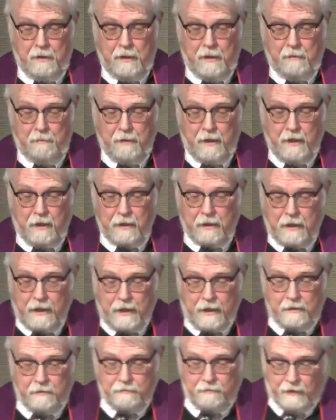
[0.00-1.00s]
And may our
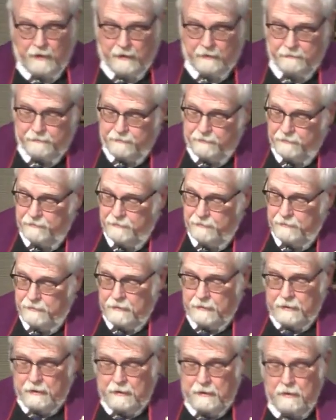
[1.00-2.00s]
God of love
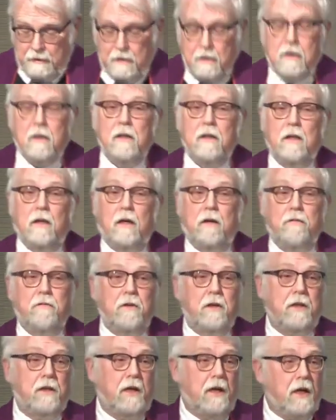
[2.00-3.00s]
love
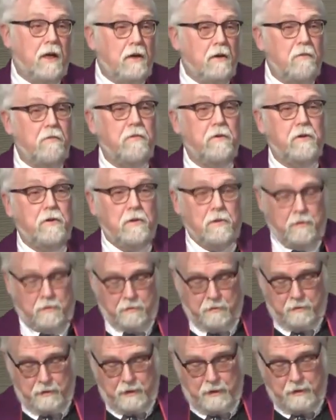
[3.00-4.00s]
and care for
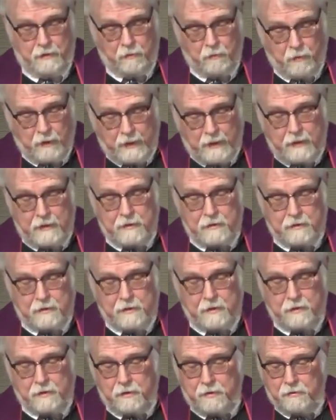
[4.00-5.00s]
you in ways
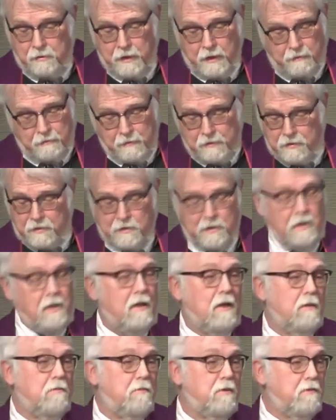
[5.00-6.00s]
that you never
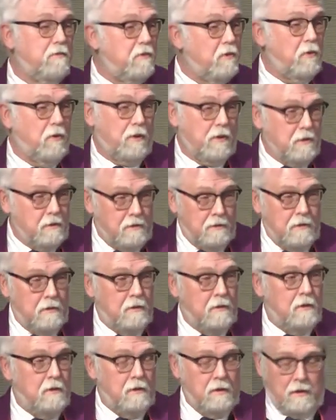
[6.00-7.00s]
saw before
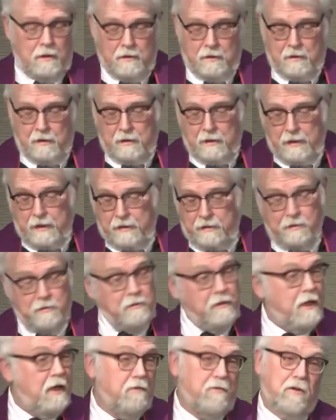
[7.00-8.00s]
and you
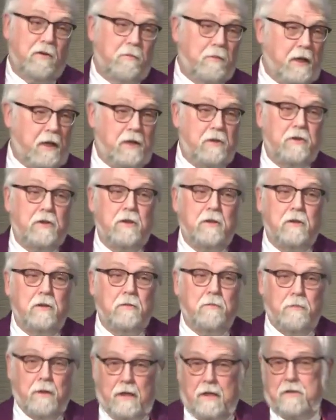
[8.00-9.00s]
never imagined
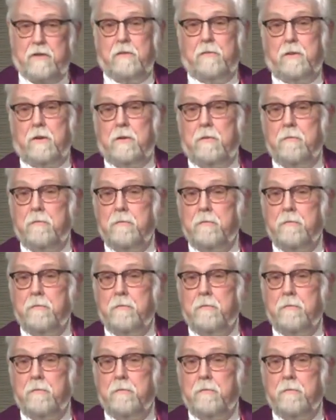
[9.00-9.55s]
possible.